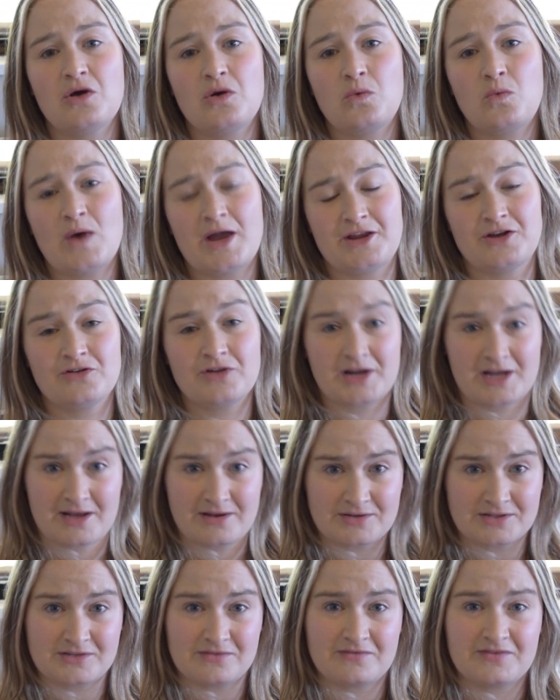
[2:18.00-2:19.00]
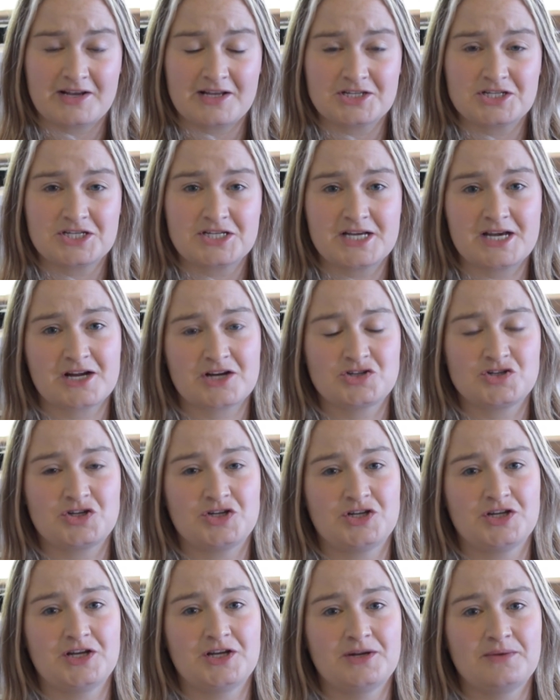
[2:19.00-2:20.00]
when your accountant files your tax
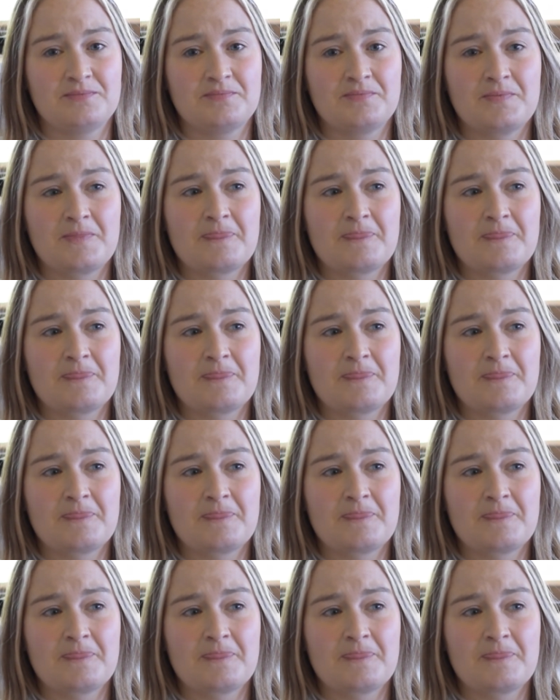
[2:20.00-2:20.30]
return.